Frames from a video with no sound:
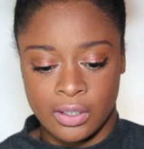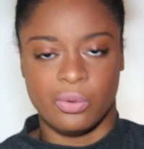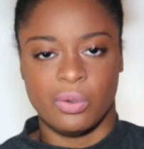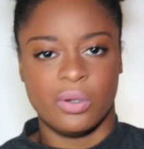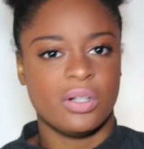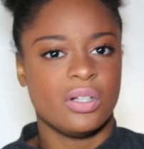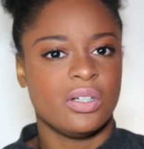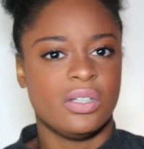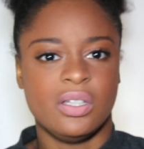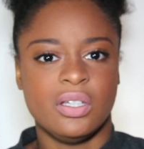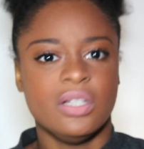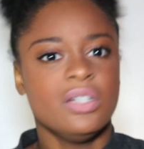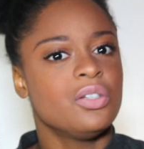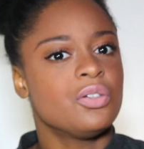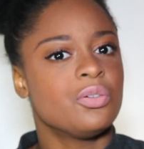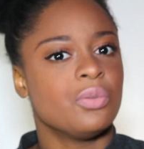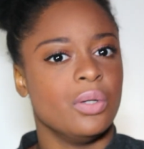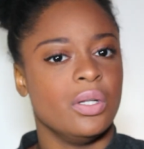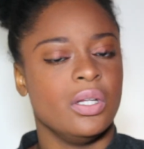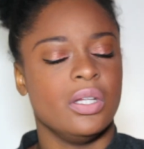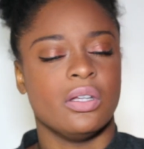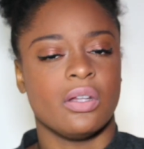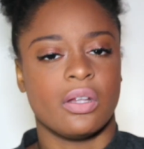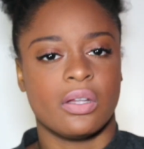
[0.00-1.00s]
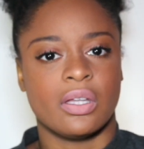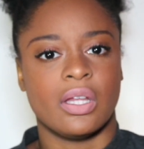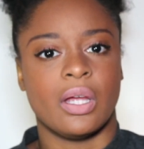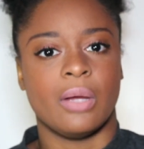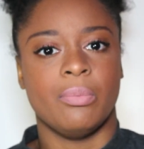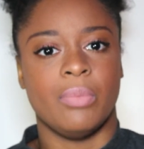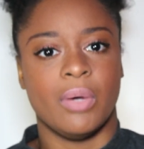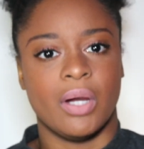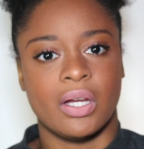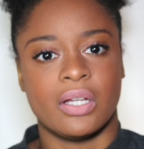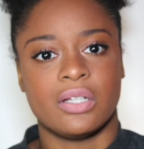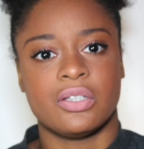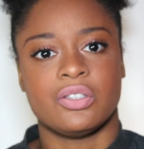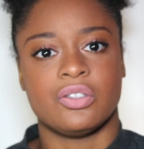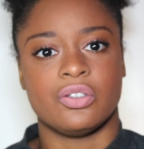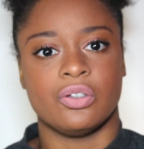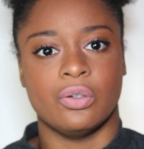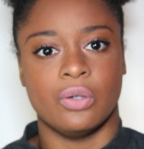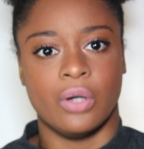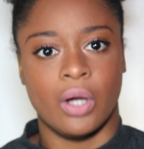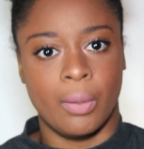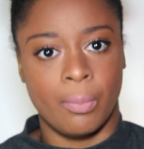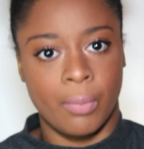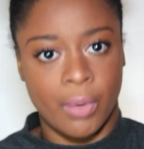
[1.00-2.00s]
Quality is really not that bad,
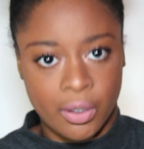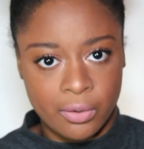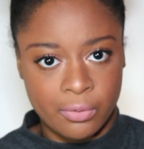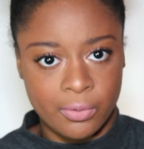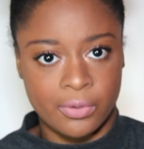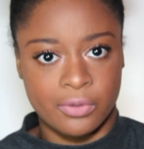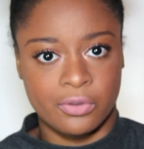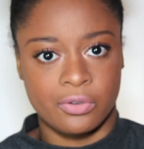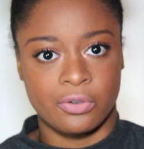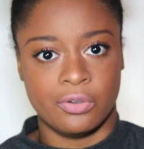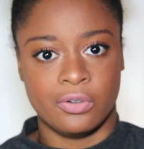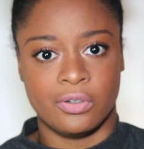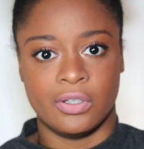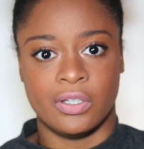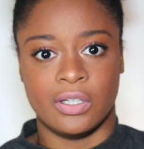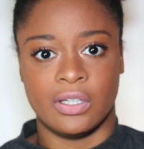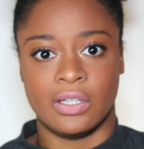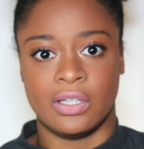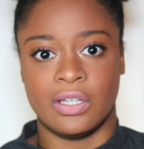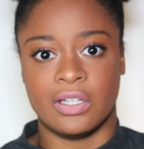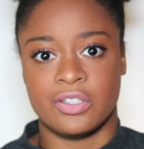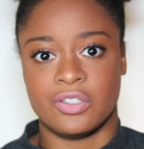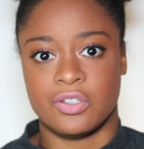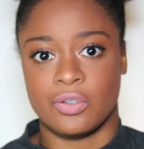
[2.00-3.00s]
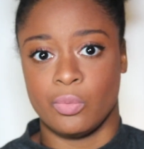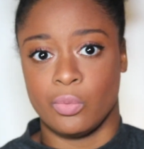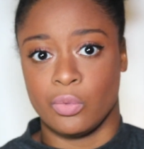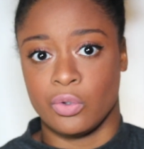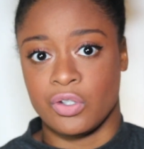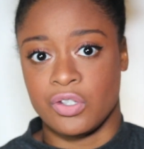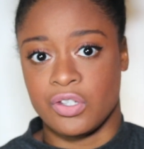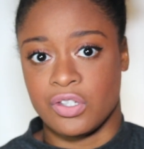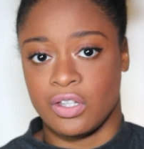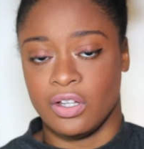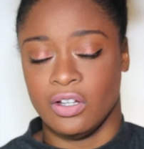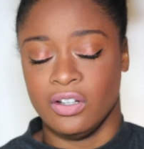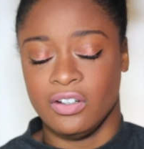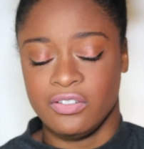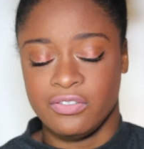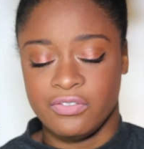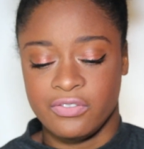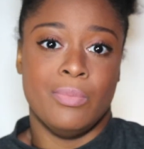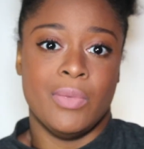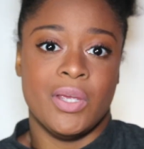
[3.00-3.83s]
so I might return and get some more stuff.